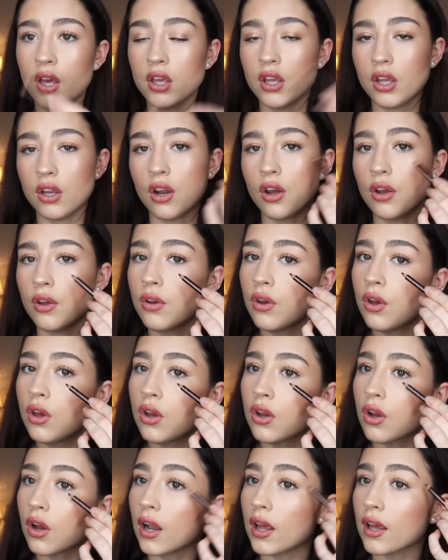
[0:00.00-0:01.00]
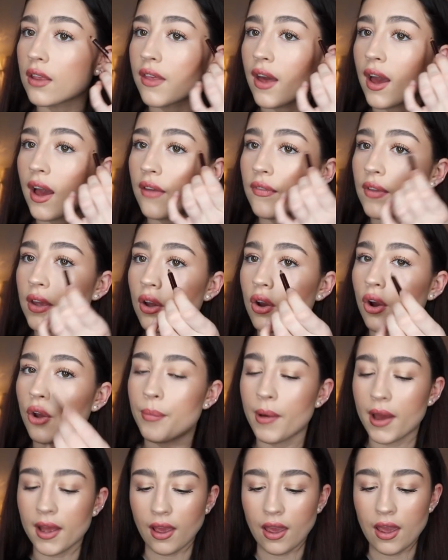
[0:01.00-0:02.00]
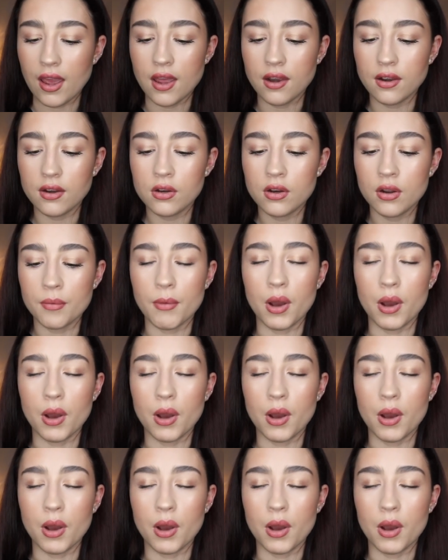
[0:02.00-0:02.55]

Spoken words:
you know, go like that and then go back in.